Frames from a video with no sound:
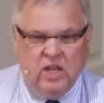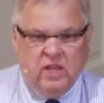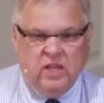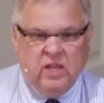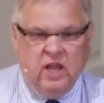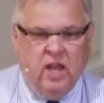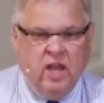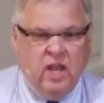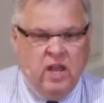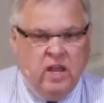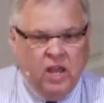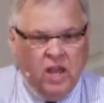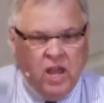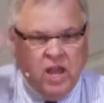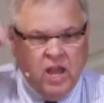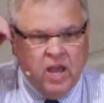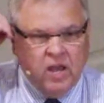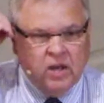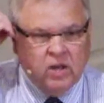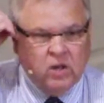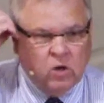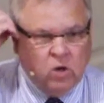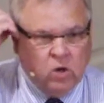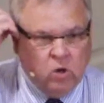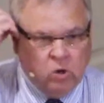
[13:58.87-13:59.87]
They
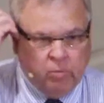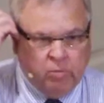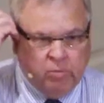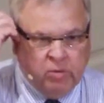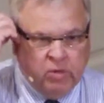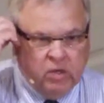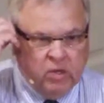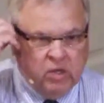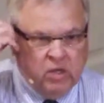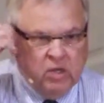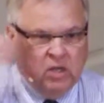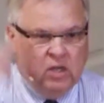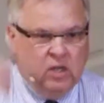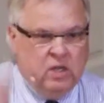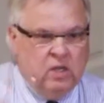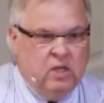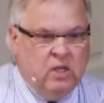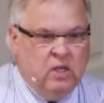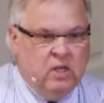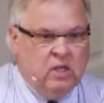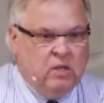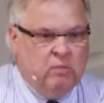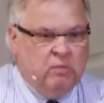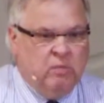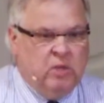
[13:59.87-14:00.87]
had hope
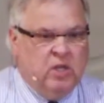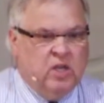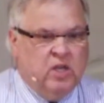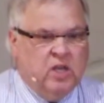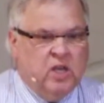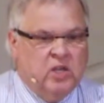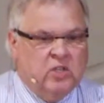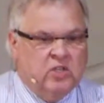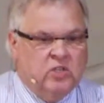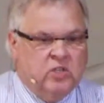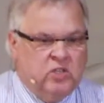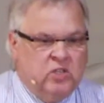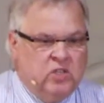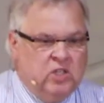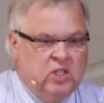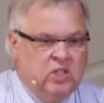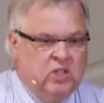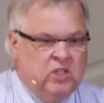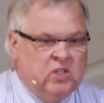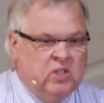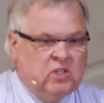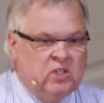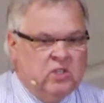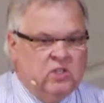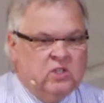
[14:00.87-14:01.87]
because
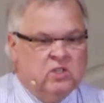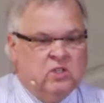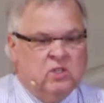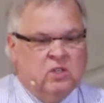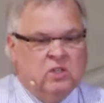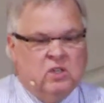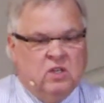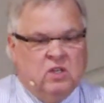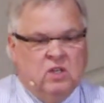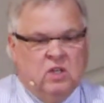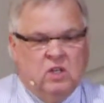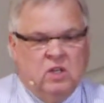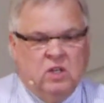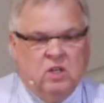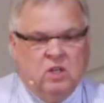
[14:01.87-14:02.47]
Jesus